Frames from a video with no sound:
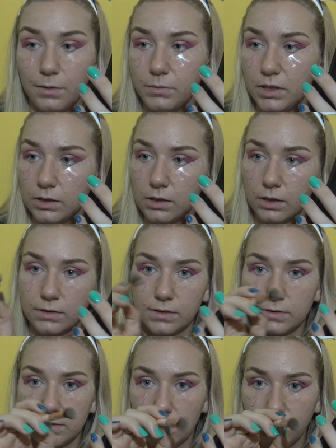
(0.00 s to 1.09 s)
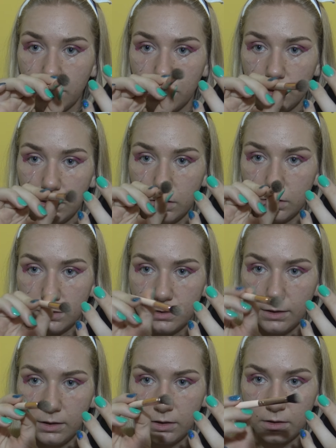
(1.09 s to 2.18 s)
I'm taking, as I said, very
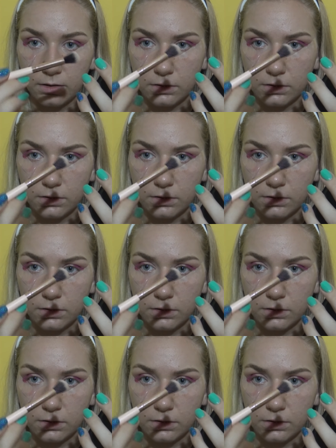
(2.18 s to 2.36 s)
thick